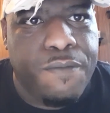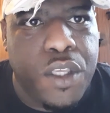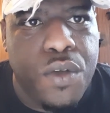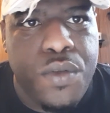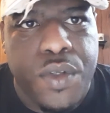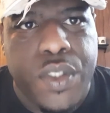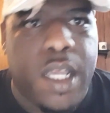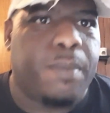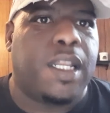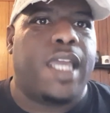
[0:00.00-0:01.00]
views or
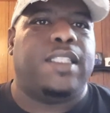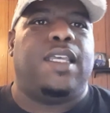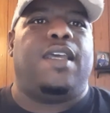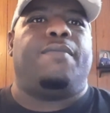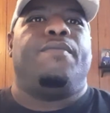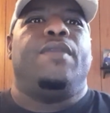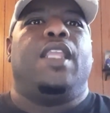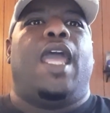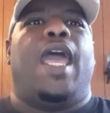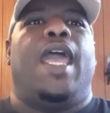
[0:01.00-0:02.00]
something like that.
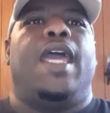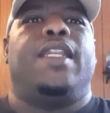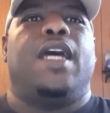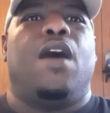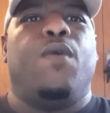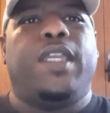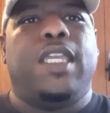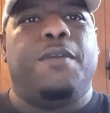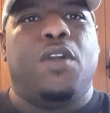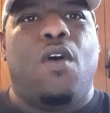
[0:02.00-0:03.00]
And we
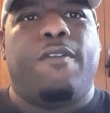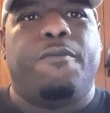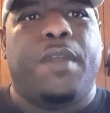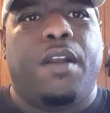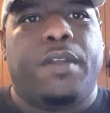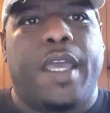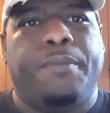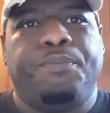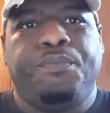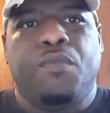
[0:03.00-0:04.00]
keep going from there. Okay.
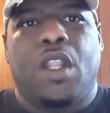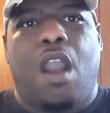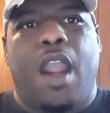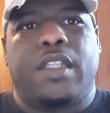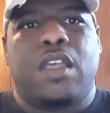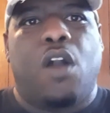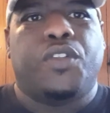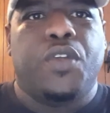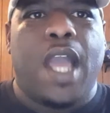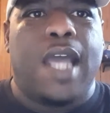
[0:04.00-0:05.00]
All right. Talk to
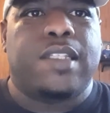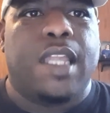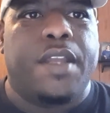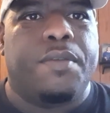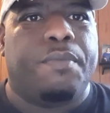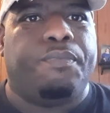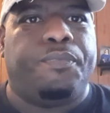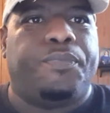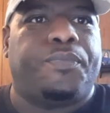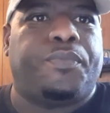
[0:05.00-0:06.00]
you guys later.
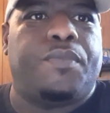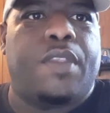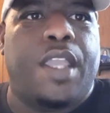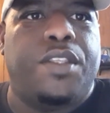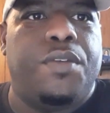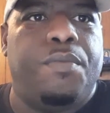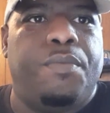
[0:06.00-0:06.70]
Thank you.